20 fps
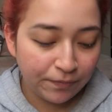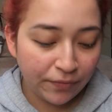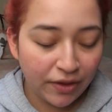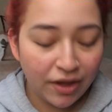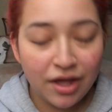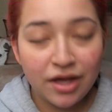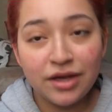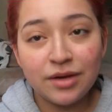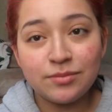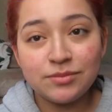
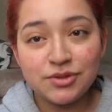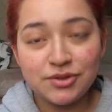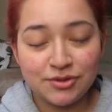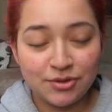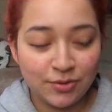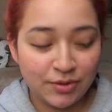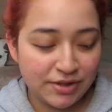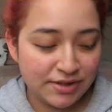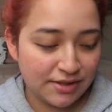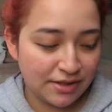I am so
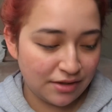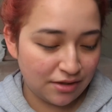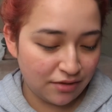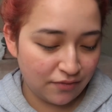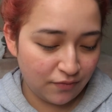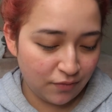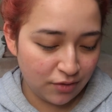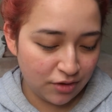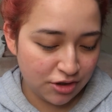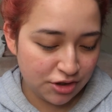excited
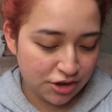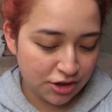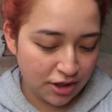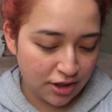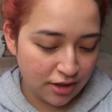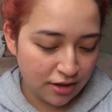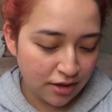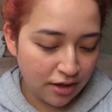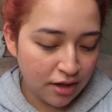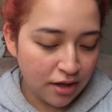for the
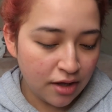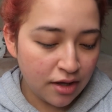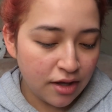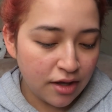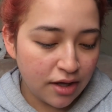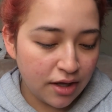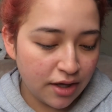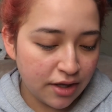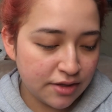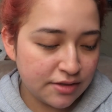shade
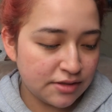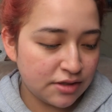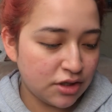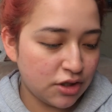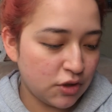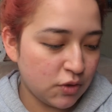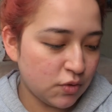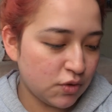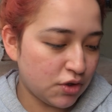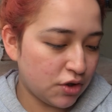
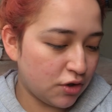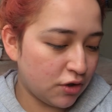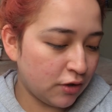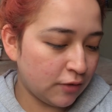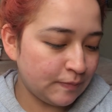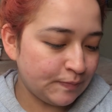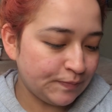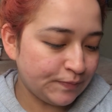Executioner.